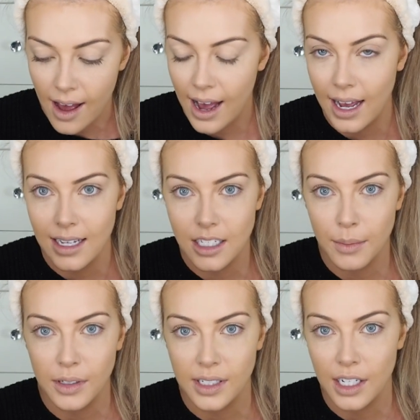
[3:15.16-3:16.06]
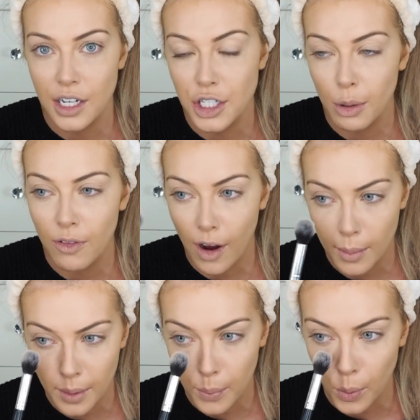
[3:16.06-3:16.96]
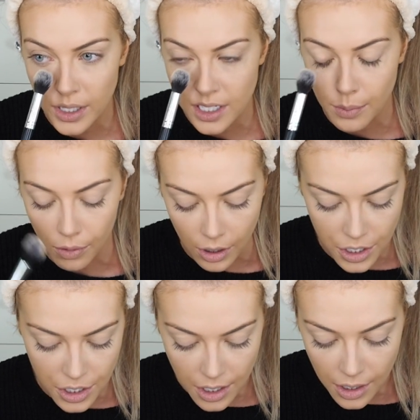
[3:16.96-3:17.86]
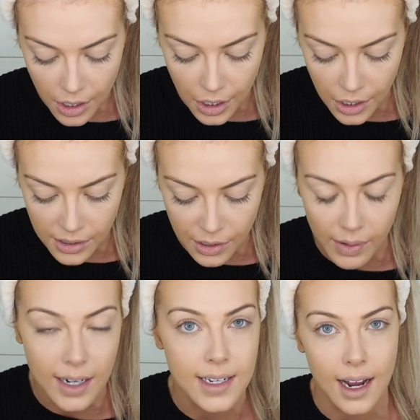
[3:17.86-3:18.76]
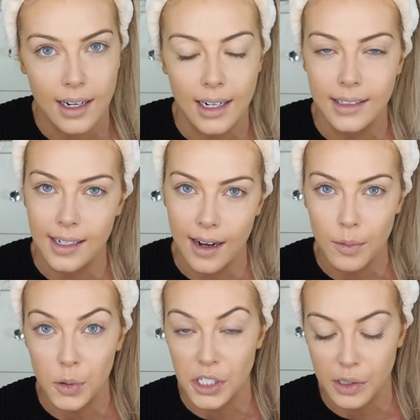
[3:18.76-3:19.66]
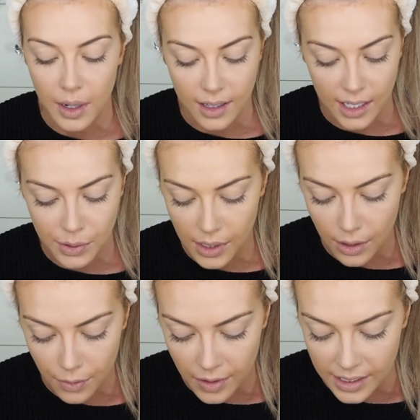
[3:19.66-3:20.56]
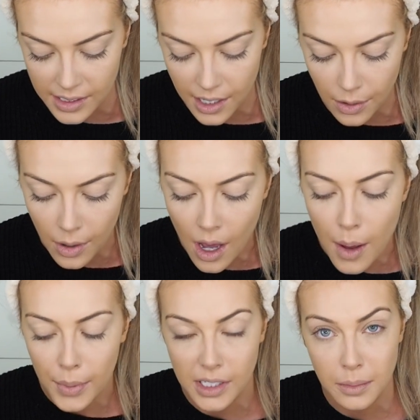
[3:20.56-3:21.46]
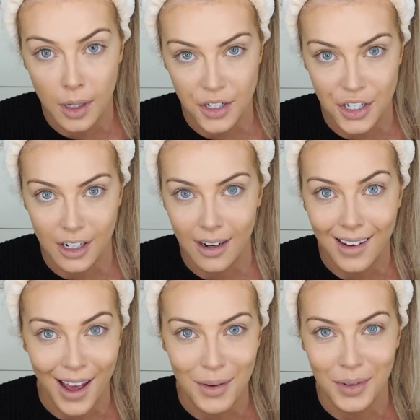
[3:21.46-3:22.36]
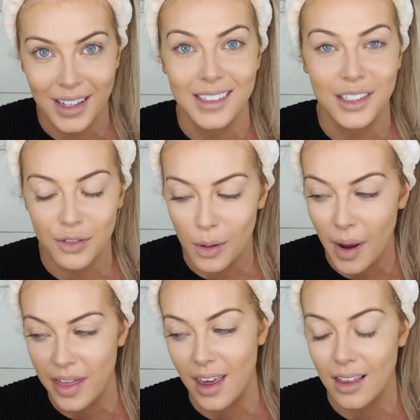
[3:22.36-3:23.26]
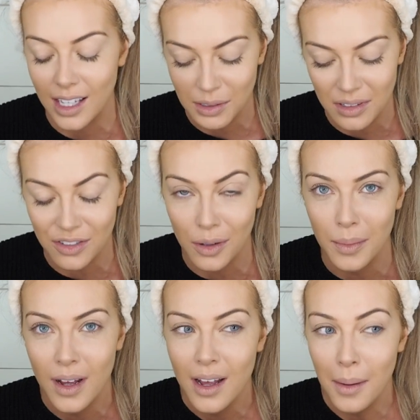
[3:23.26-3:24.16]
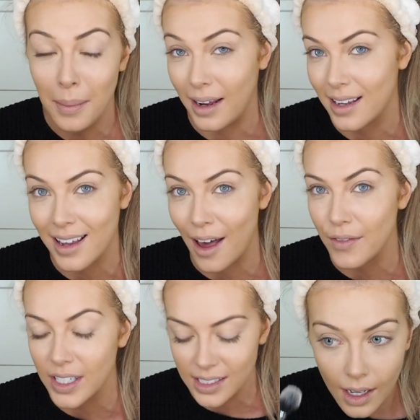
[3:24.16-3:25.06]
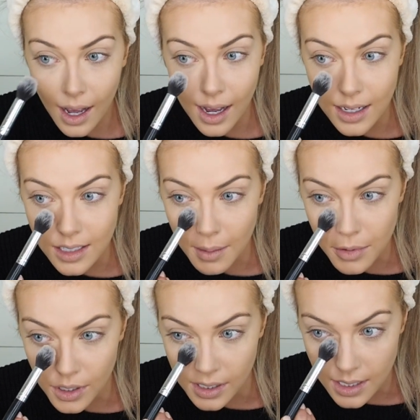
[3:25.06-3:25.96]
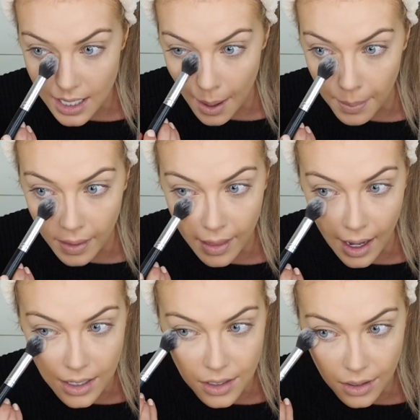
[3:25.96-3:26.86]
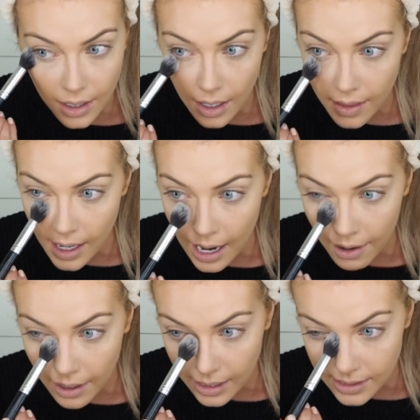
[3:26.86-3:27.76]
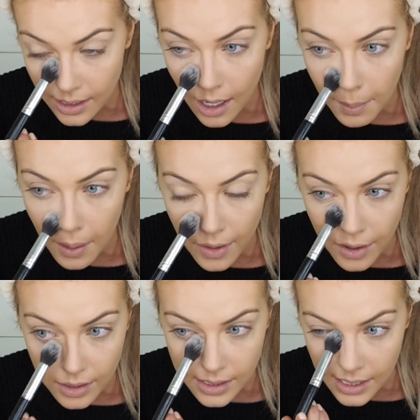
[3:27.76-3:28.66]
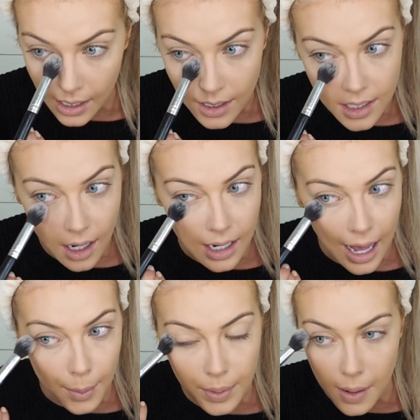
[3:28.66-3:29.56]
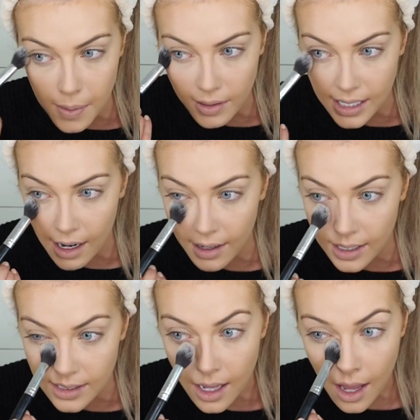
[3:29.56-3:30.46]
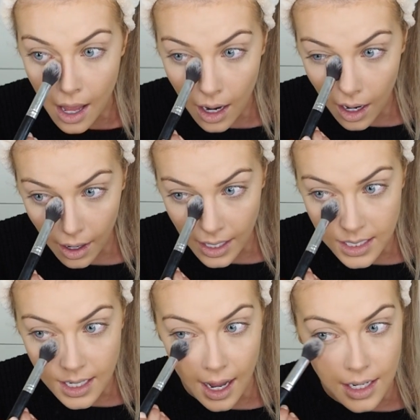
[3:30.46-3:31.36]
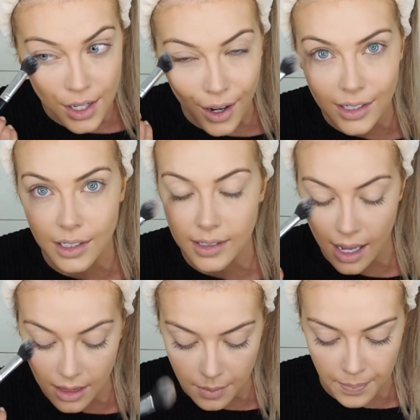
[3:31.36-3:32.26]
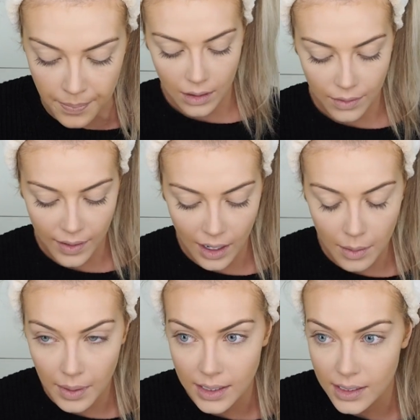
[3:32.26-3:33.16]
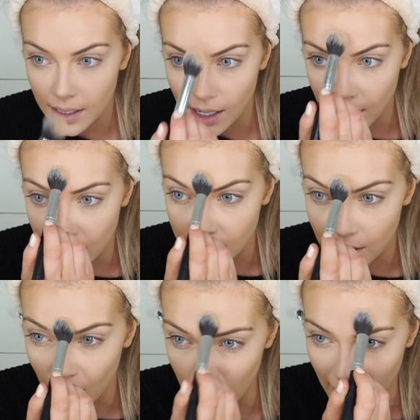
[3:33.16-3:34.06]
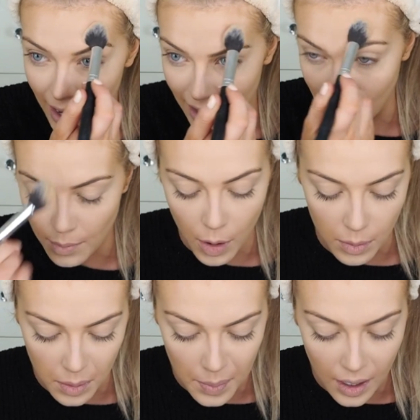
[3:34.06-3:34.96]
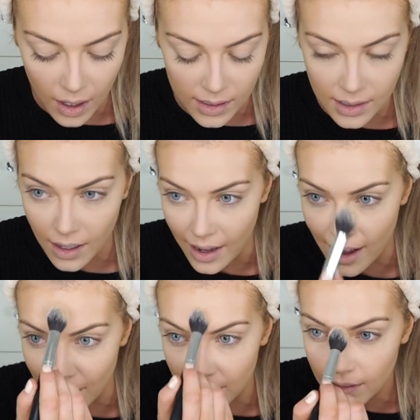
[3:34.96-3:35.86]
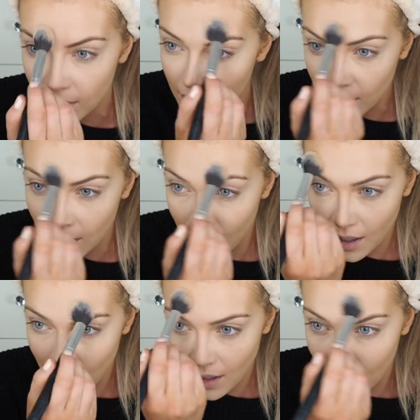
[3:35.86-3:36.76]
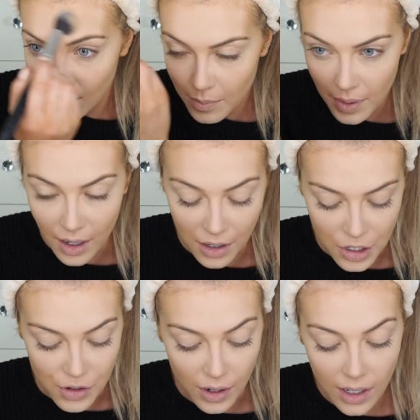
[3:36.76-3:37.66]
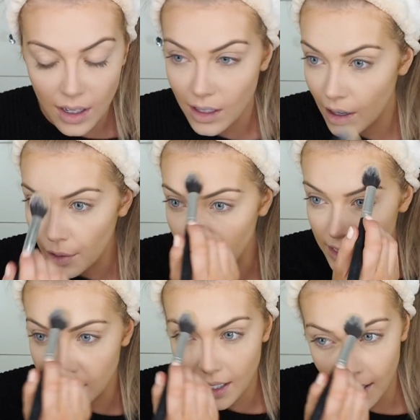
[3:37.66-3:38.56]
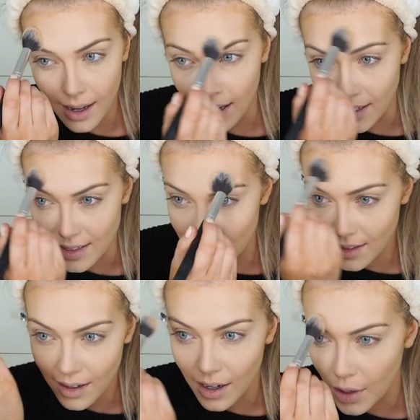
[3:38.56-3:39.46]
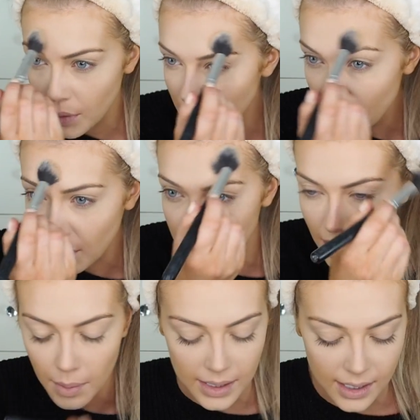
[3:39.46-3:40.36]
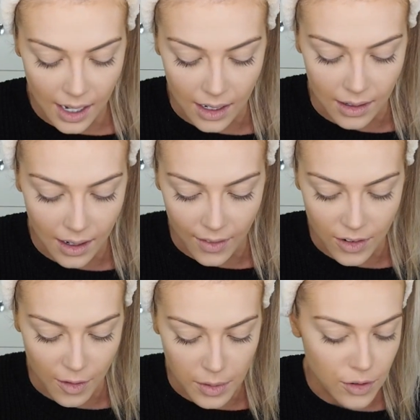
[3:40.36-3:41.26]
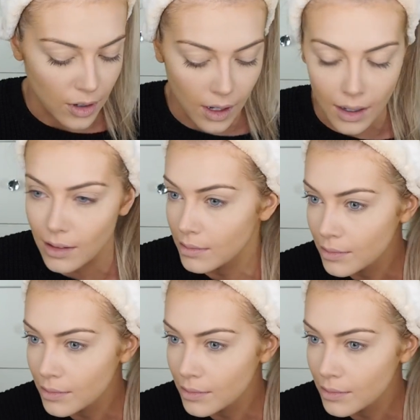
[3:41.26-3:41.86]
And I'm using a duo fiber pointed brush. You can use the Real Technique setting brush as well, that's really good for this too, because I'm not sure again where this is from. I think this one's from Blank Canvas. And I'm just tapping that in the areas that I applied the concealer to kind of help keep those areas light and to also set them. I feel like my skin is so bad at the moment because I have been kind of drinking a lot recently, and I always notice it in my skin after I've been drinking.